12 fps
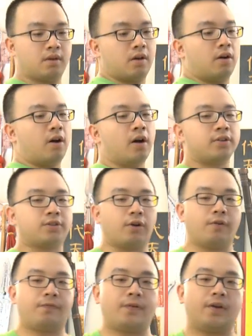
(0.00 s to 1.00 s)

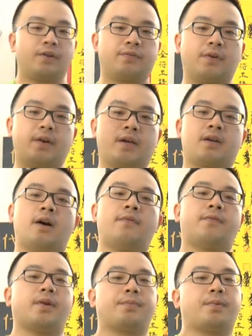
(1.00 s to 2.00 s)
also feels very
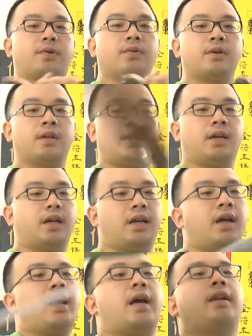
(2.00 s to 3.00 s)
comfortable in
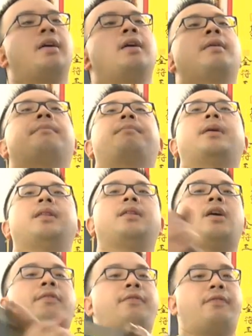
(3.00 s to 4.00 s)
hand, but
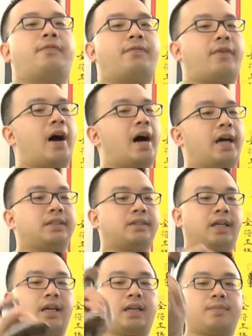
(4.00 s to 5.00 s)
not
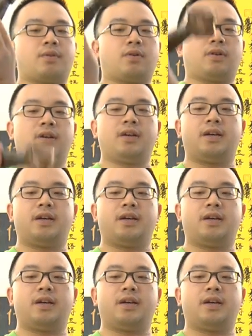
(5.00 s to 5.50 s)
fast anymore.